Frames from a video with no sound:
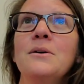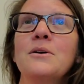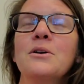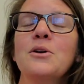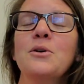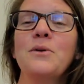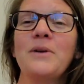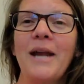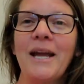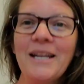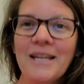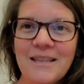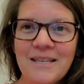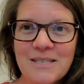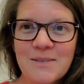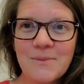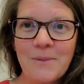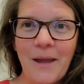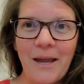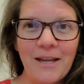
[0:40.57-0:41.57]
created
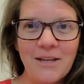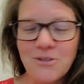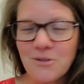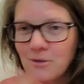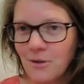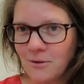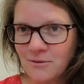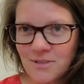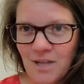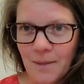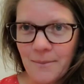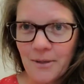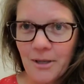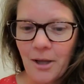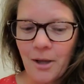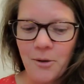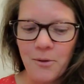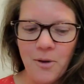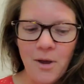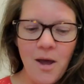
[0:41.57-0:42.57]
this page a long time
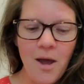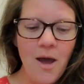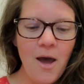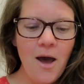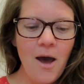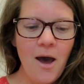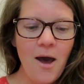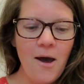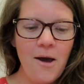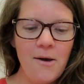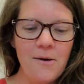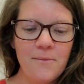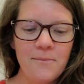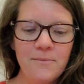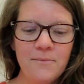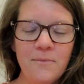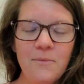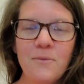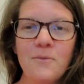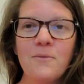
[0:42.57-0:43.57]
ago
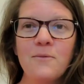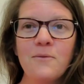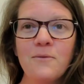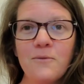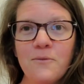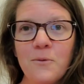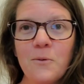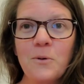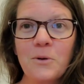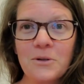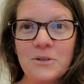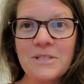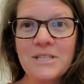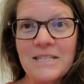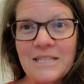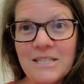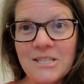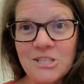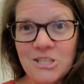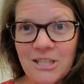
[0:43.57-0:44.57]
for
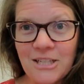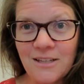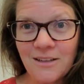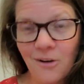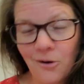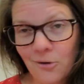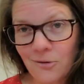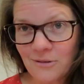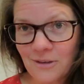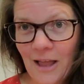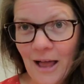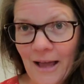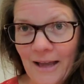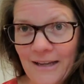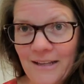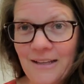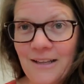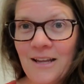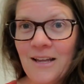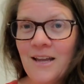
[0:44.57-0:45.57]
teaching
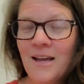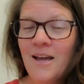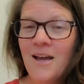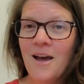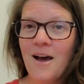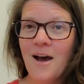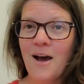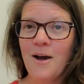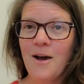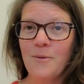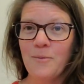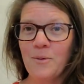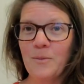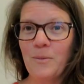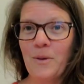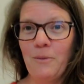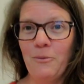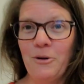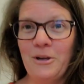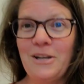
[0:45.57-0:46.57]
online when
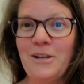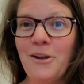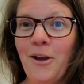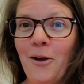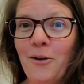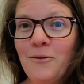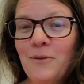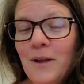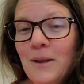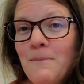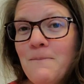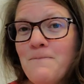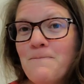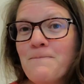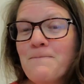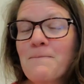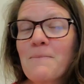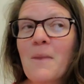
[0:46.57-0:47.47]
we were in COVID.